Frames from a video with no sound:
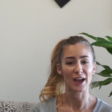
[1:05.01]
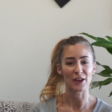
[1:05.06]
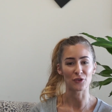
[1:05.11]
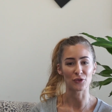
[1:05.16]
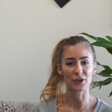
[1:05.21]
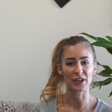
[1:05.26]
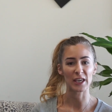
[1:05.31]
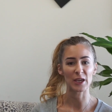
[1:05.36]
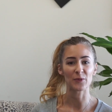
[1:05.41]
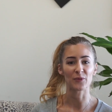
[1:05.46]

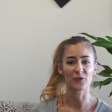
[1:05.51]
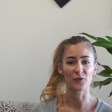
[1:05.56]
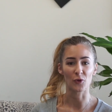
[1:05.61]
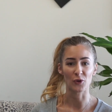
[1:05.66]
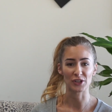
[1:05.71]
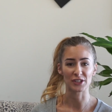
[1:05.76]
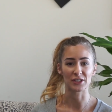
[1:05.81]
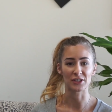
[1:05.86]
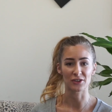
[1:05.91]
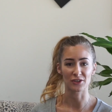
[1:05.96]
you keep
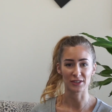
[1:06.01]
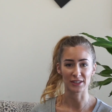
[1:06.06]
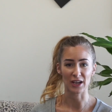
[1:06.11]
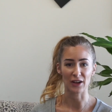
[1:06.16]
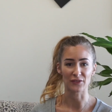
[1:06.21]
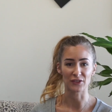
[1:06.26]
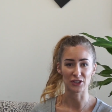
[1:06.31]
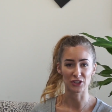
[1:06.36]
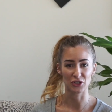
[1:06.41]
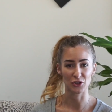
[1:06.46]
forcing
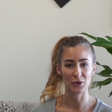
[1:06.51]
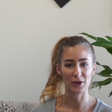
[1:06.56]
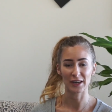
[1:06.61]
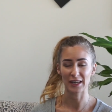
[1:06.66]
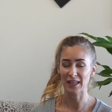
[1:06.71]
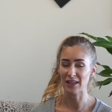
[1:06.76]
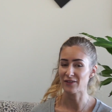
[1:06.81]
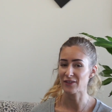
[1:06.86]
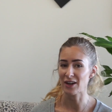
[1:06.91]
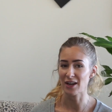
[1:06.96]
yourself to do it,
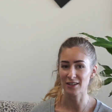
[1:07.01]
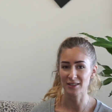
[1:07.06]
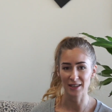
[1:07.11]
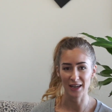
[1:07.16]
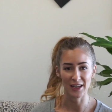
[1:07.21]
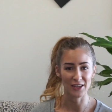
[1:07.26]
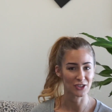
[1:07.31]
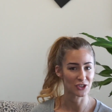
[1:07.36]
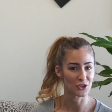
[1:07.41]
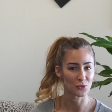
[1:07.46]
even on
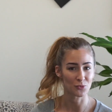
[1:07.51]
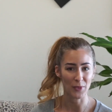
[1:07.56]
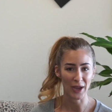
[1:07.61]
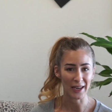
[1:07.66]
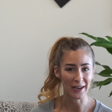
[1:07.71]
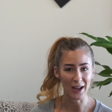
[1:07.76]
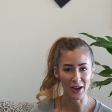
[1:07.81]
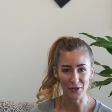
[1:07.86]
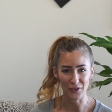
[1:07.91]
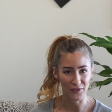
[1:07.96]
days you
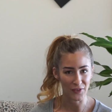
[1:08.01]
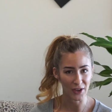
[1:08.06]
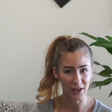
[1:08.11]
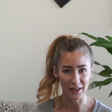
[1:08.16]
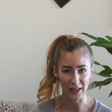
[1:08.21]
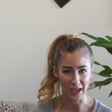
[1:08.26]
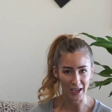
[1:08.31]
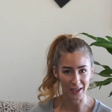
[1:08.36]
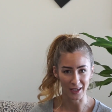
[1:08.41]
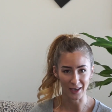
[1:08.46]
may not
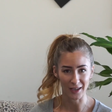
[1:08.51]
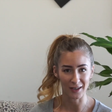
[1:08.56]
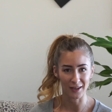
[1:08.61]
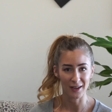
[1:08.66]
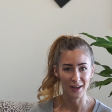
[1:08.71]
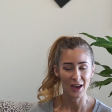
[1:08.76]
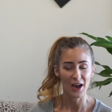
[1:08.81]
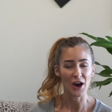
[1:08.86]
feel like it,